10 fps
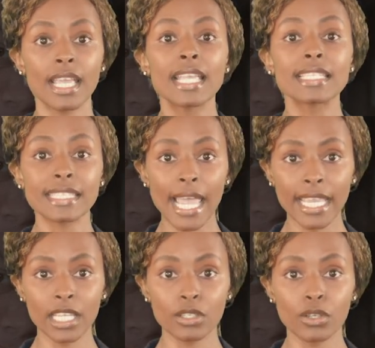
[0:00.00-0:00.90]

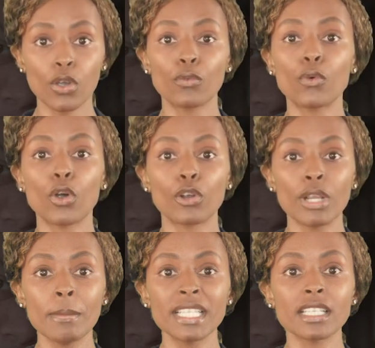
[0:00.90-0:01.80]
Second, for
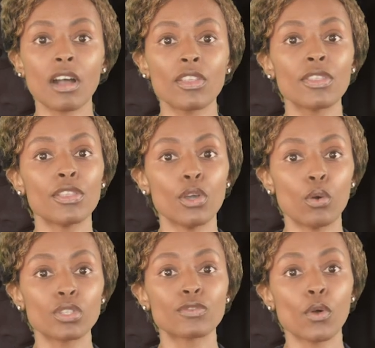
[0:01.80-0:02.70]
agreements other than
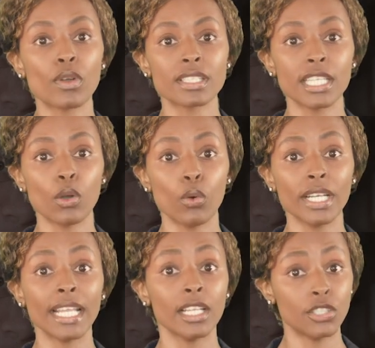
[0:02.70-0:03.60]
those focusing on
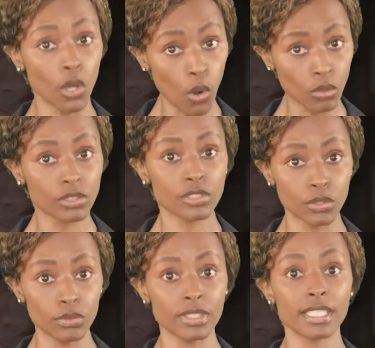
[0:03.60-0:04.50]
an adult
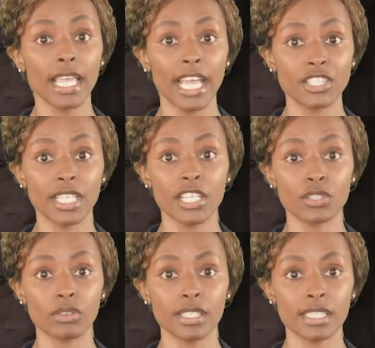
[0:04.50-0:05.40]
student's
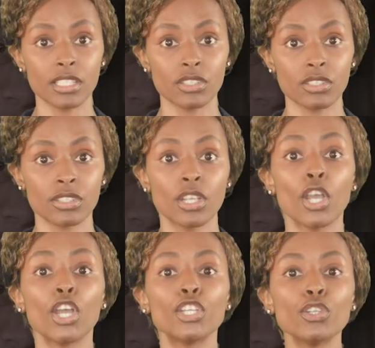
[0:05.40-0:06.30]
educational decisions,
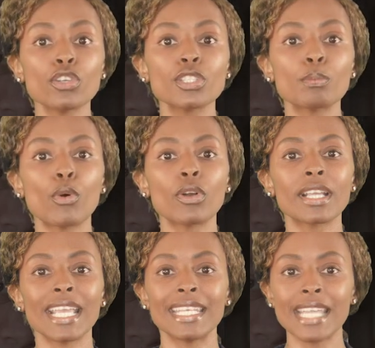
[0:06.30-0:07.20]
your supporter
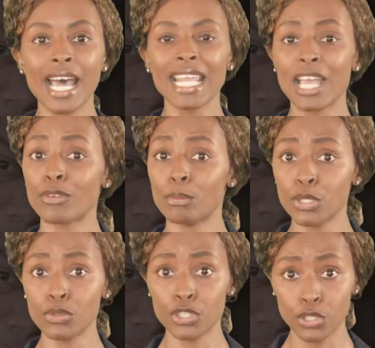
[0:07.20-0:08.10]
cannot have
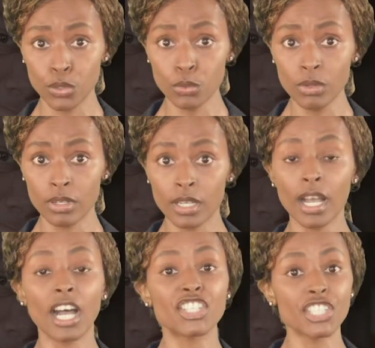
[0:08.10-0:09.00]
abused you,
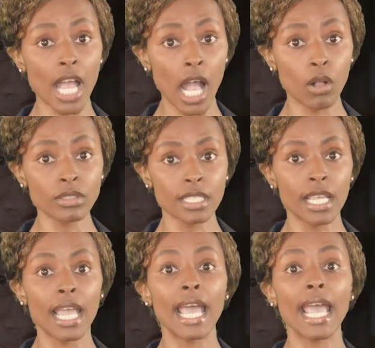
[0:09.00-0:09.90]
a child,
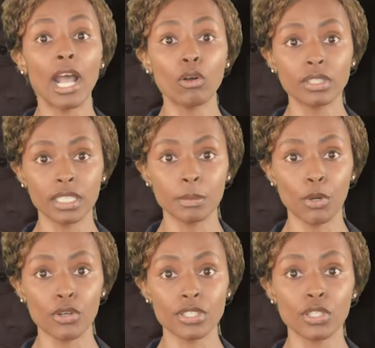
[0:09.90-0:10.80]
elderly
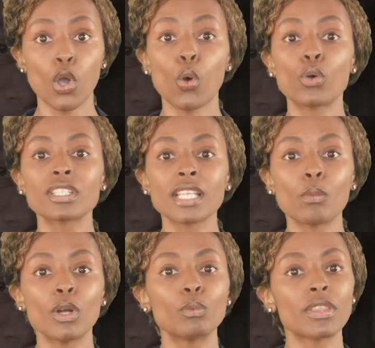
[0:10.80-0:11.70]
person, or
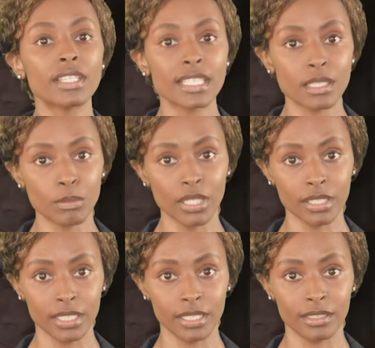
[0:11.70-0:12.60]
someone with a
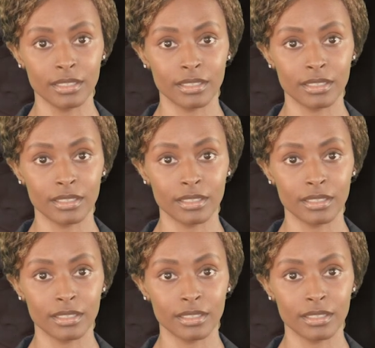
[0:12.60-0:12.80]
disability.